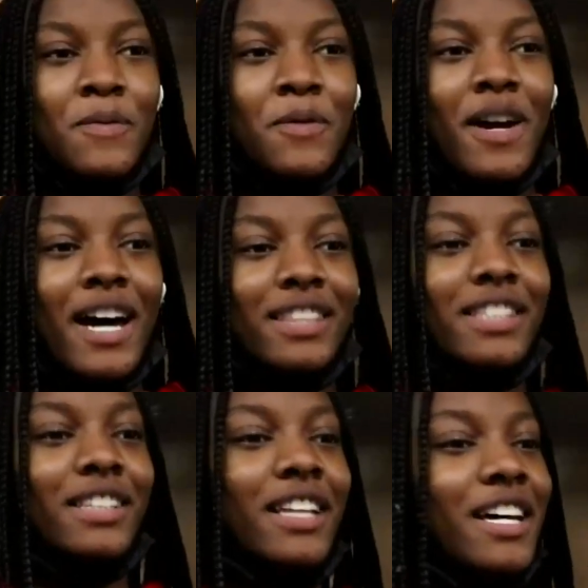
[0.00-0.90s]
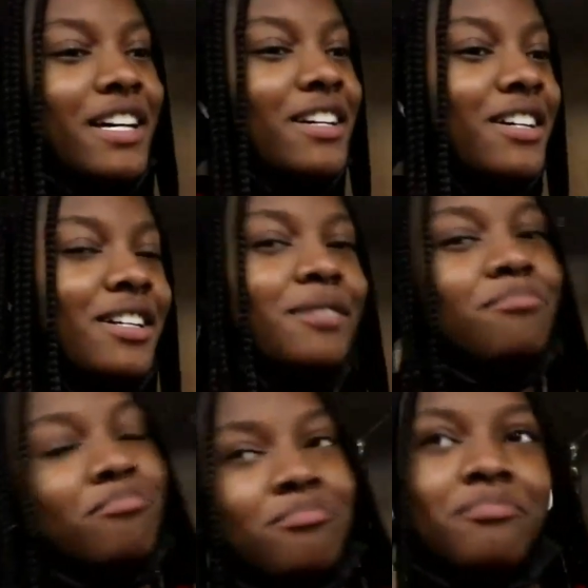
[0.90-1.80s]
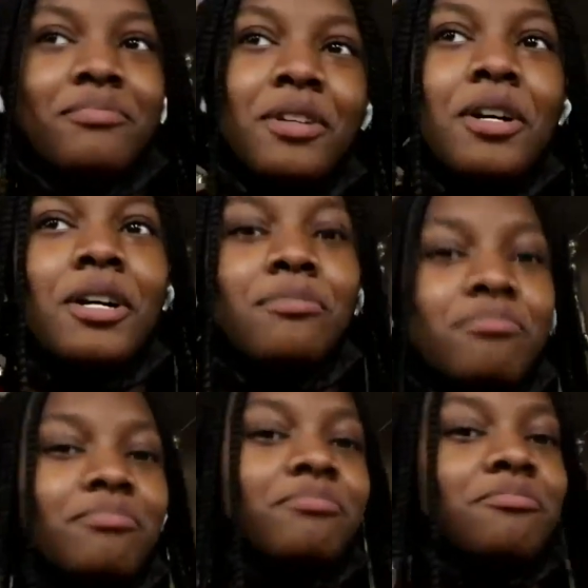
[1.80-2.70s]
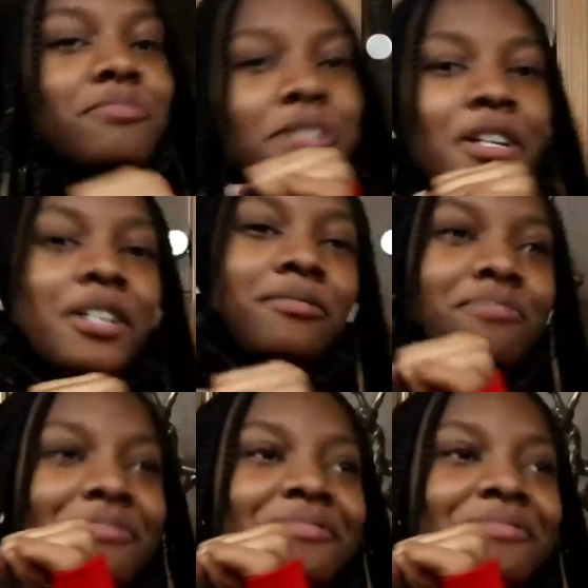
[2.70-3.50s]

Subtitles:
You had the leg up, up, up.